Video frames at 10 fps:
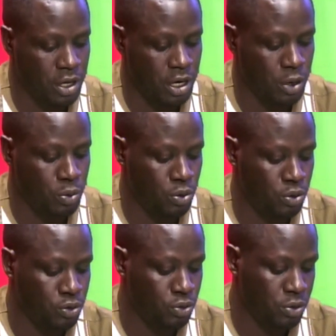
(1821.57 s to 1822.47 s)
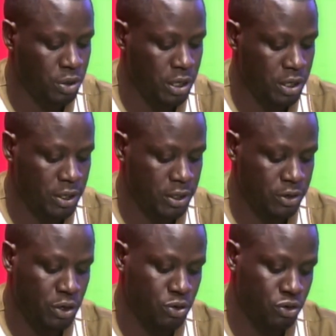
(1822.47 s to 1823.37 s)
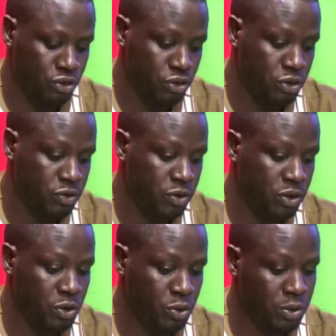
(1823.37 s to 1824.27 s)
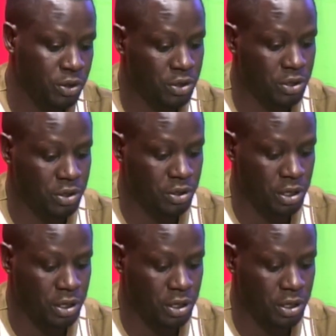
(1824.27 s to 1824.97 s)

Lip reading: And we also know that the reconstruction of the Northwest,